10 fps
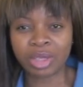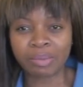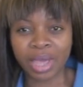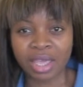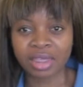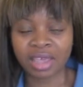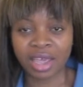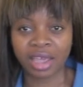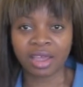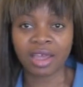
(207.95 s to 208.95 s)
The main
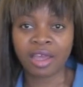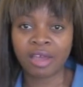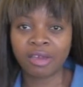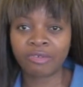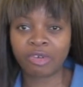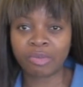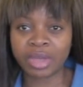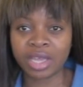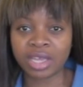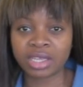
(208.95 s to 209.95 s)
thing for
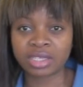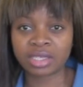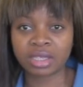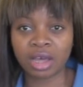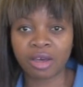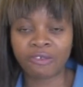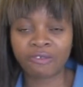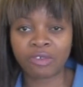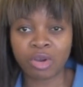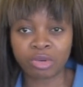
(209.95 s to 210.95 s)
me is the
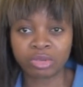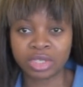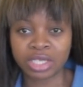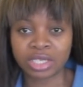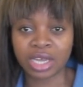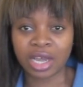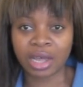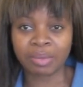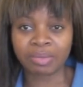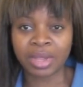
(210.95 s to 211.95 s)
phones,
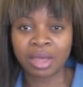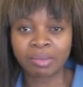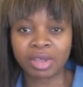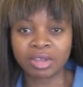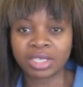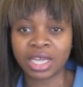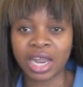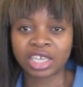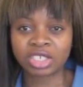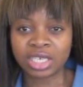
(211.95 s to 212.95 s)
because that
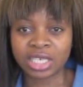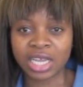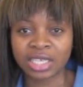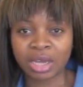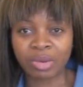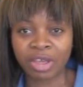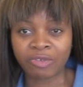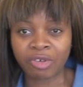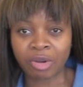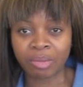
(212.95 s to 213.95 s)
actually takes away
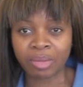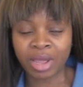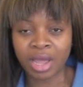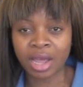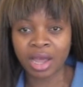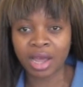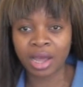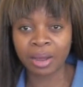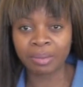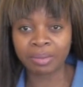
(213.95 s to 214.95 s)
from
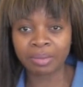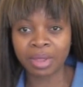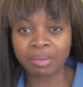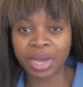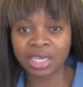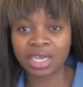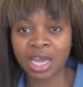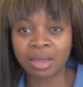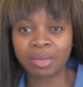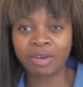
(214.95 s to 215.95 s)
my
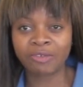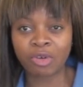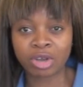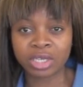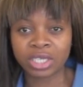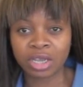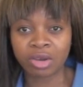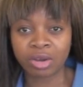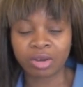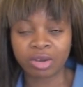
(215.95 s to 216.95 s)
time and focusing
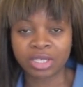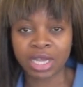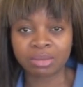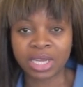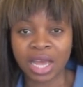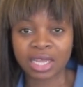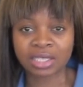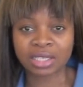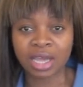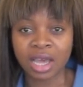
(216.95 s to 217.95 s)
on some
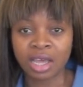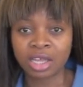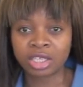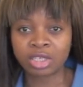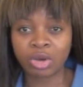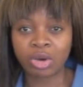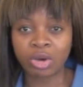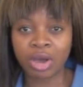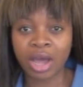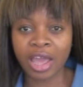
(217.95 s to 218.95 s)
tasks.
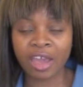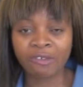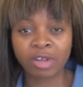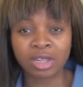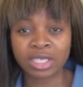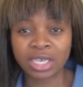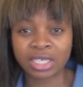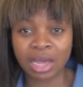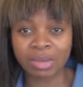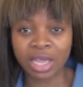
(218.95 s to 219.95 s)
So I have
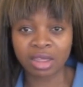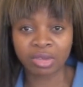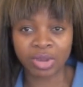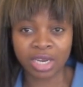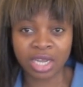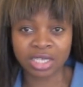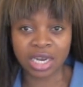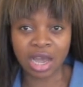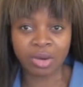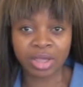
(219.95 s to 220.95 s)
volunteers coming in 3 days
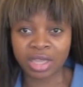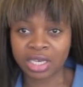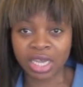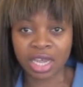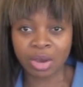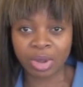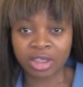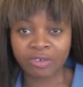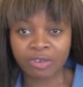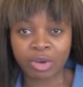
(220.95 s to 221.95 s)
now and they take
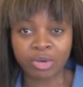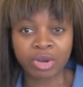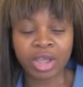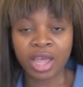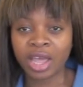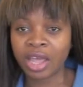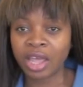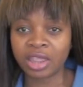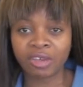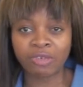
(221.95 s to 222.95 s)
away the phone
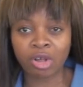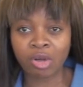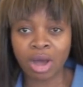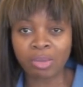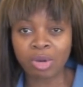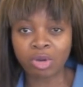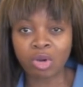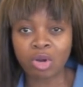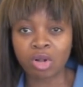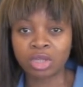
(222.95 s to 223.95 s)
and they follow up on
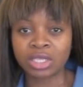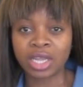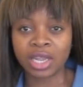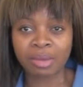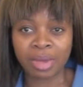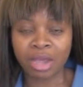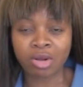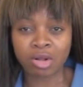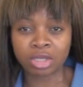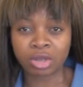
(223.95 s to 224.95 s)
calls and they make
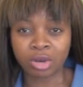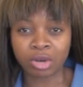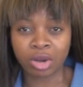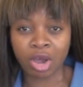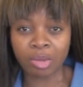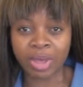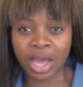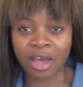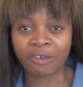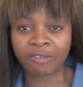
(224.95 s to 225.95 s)
calls on our
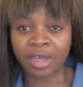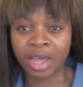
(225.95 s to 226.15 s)
behalf.